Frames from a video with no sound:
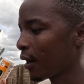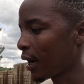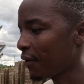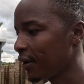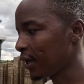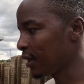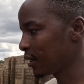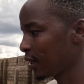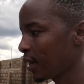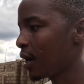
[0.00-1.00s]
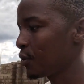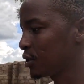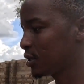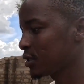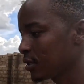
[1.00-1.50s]
covering the
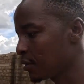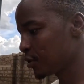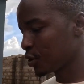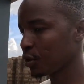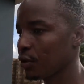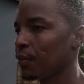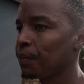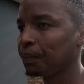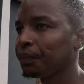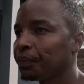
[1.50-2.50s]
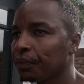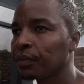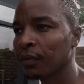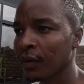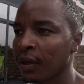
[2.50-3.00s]
house. Let me show you.
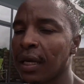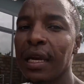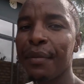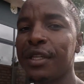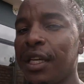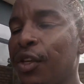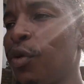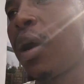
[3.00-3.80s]
Let me take you